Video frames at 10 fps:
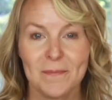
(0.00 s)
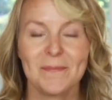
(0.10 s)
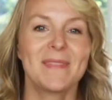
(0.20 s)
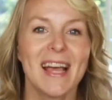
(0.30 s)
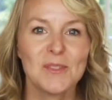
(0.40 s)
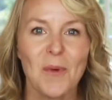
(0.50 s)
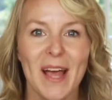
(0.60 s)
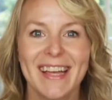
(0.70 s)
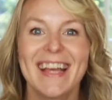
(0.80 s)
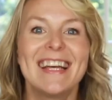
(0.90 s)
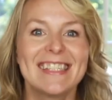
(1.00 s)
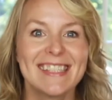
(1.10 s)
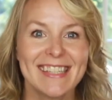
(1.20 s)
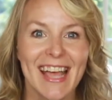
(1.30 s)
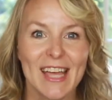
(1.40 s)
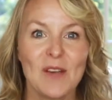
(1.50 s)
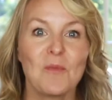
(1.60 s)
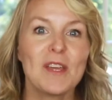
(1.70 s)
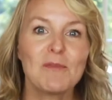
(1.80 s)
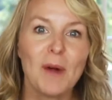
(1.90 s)
That's why today
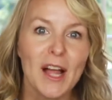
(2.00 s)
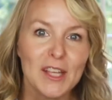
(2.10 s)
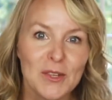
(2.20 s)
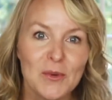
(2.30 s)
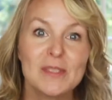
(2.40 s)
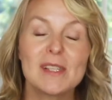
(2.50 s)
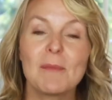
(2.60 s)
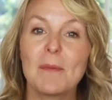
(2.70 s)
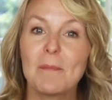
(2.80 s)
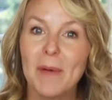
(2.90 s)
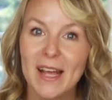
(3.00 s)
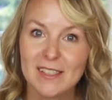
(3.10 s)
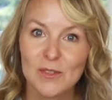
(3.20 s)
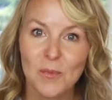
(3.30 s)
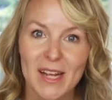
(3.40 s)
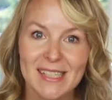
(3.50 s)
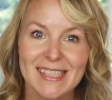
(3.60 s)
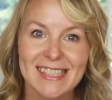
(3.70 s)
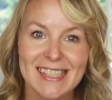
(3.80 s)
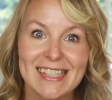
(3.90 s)
we've brought you some of the best ways
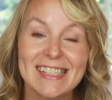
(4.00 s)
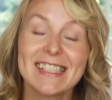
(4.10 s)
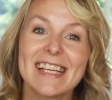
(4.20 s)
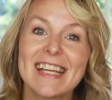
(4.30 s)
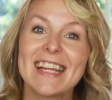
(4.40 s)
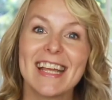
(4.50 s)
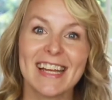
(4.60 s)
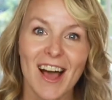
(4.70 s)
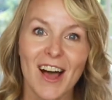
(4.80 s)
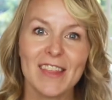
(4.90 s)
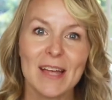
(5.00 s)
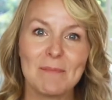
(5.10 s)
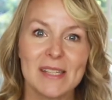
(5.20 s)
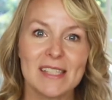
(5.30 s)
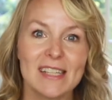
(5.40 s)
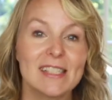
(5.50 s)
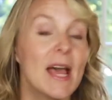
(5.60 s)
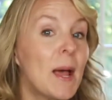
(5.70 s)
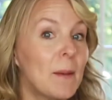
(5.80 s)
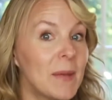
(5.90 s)
to succeed in online business
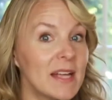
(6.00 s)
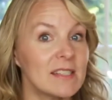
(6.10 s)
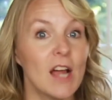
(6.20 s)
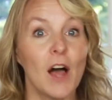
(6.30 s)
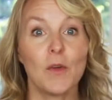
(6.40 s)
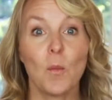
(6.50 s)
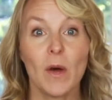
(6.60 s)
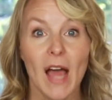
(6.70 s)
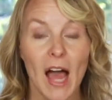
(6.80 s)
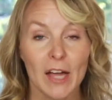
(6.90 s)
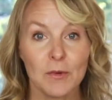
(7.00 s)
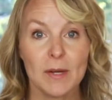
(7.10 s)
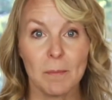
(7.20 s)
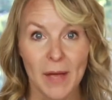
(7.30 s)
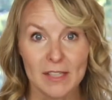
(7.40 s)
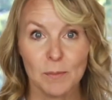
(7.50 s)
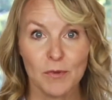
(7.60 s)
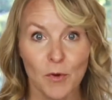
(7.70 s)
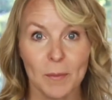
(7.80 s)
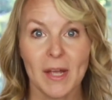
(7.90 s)
based on the 100 best
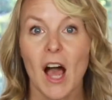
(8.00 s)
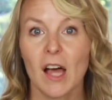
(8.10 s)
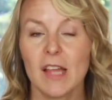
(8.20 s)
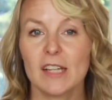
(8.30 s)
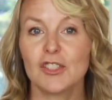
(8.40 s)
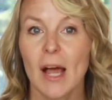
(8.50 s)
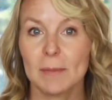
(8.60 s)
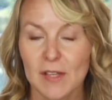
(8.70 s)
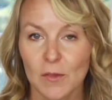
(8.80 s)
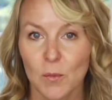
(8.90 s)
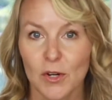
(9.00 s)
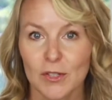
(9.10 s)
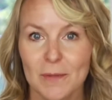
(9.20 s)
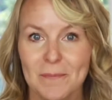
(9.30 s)
performing online shops in the world.